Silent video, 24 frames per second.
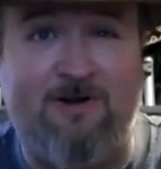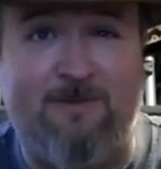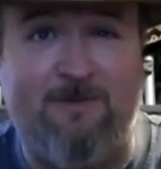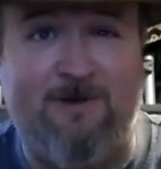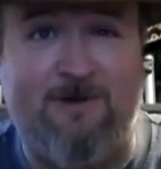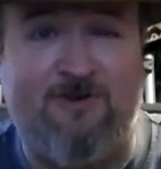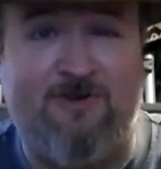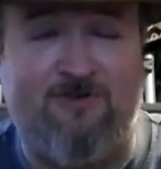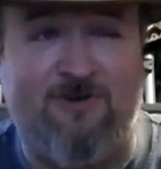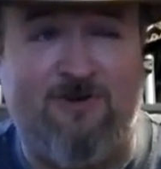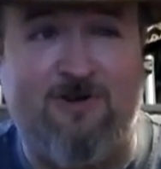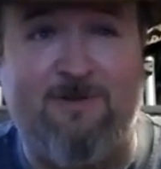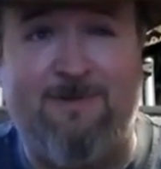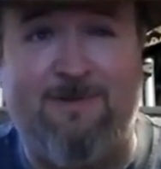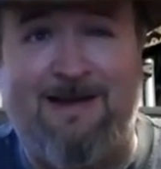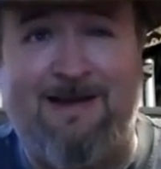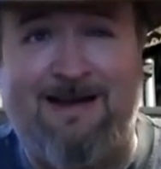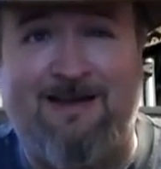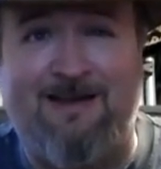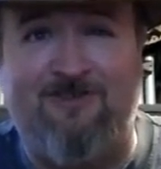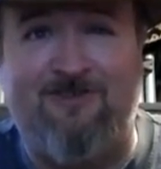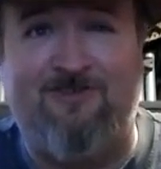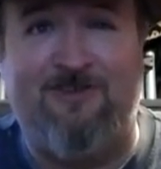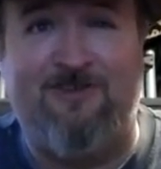to be true to
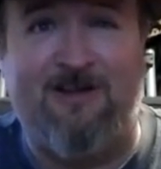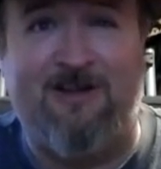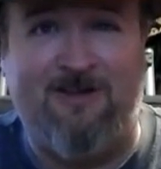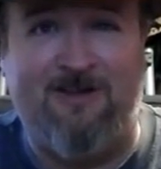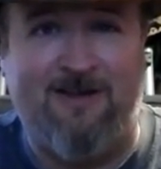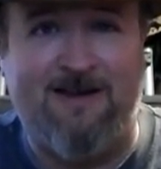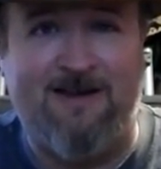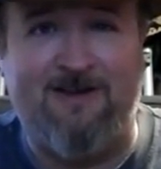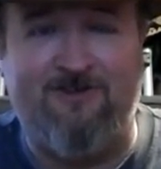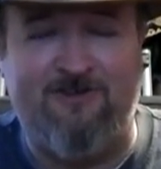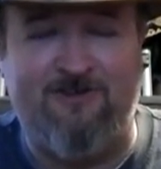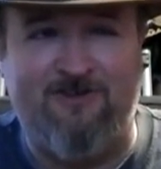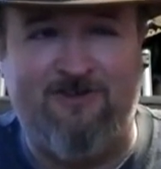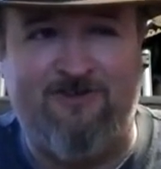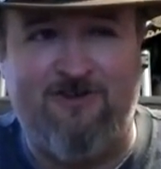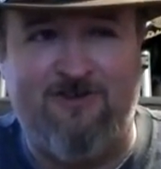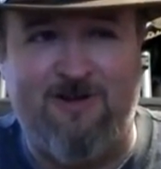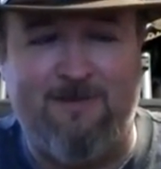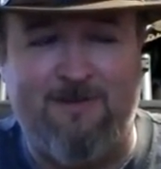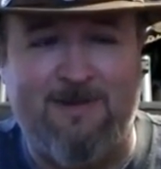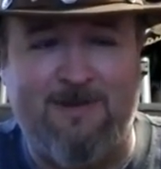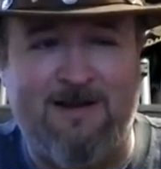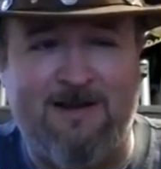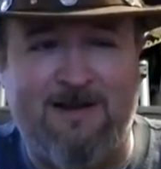make it sound like it's
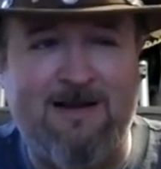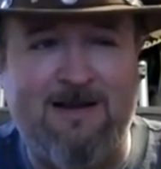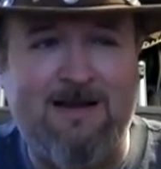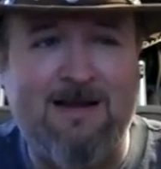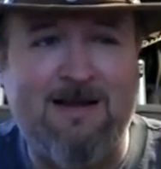legitimate.